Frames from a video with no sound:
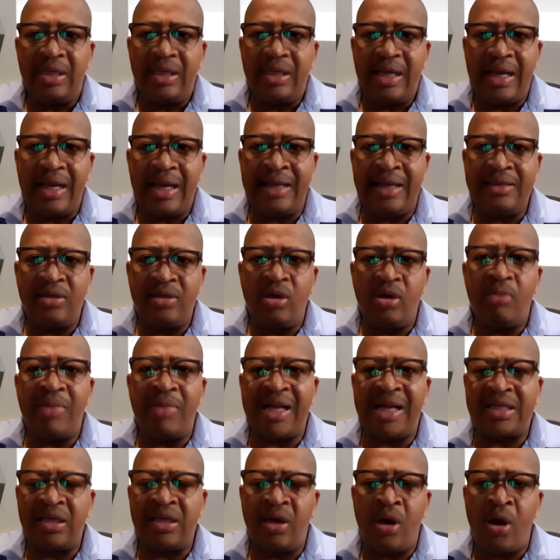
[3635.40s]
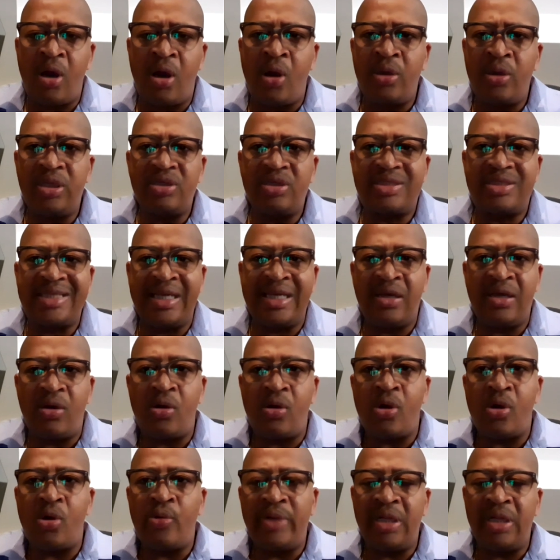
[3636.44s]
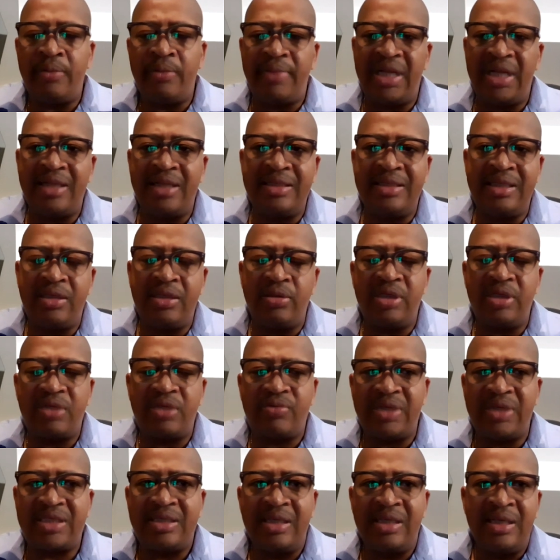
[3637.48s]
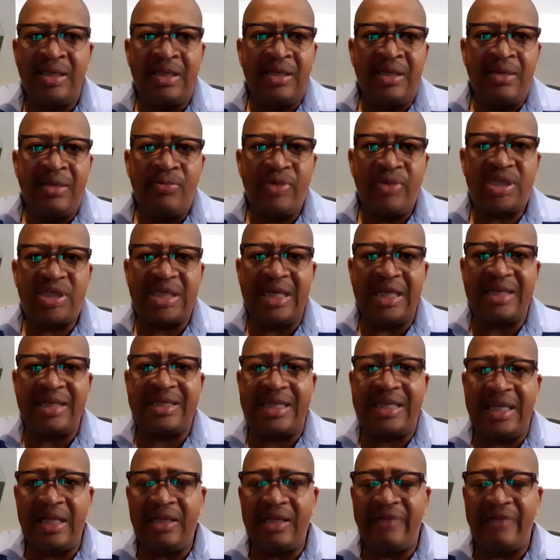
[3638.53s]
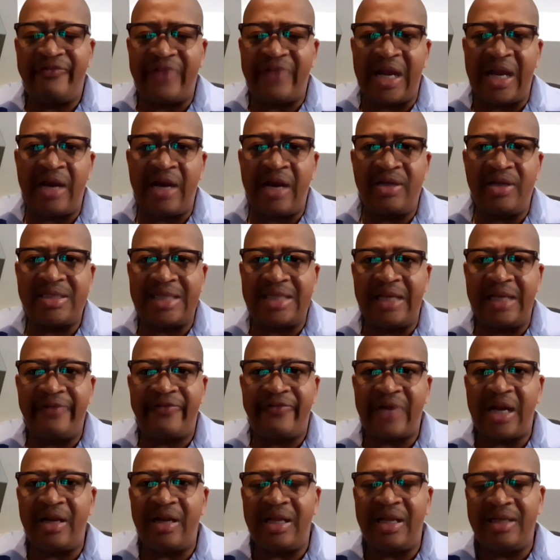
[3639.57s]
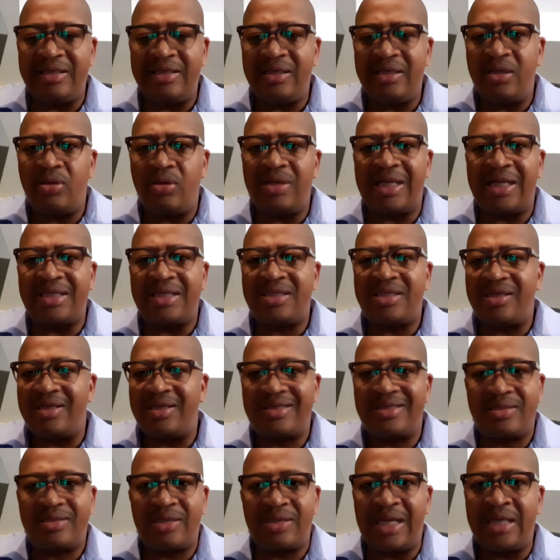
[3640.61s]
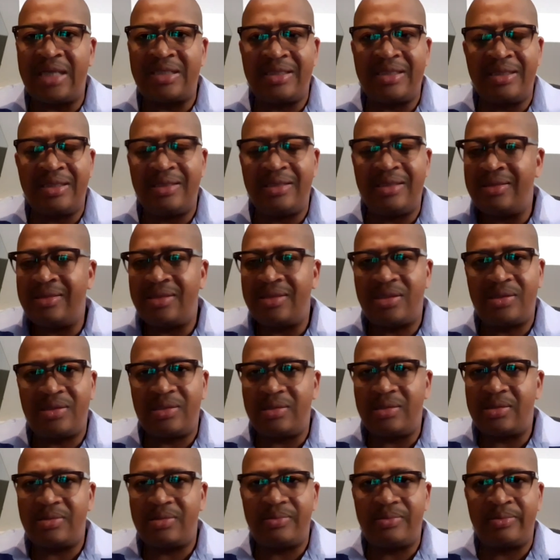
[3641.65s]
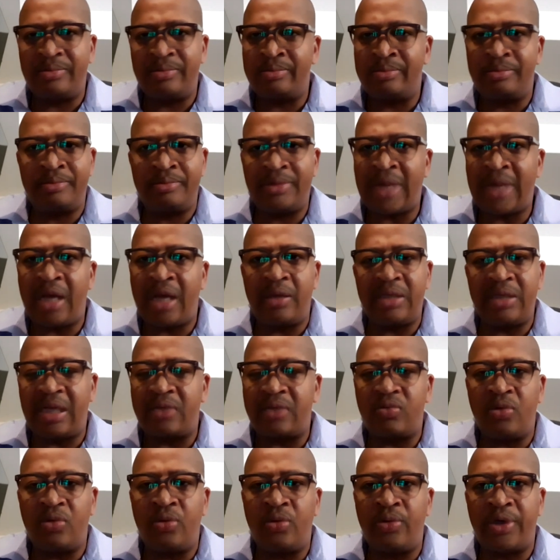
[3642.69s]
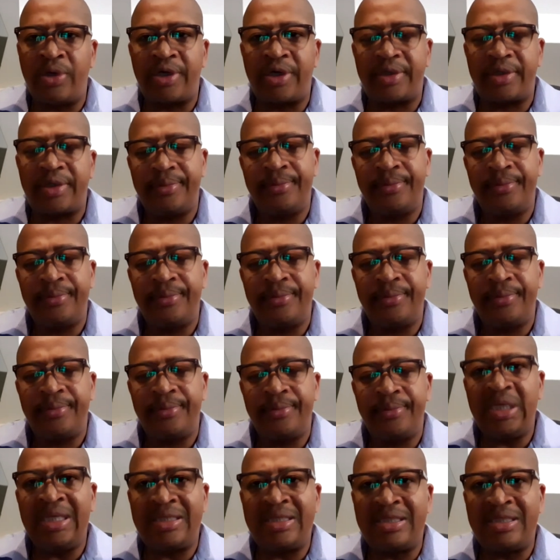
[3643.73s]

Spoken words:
And no matter how you say, oh, we'll build a unit which can kill the virus and that's just trying to, that won't work. We need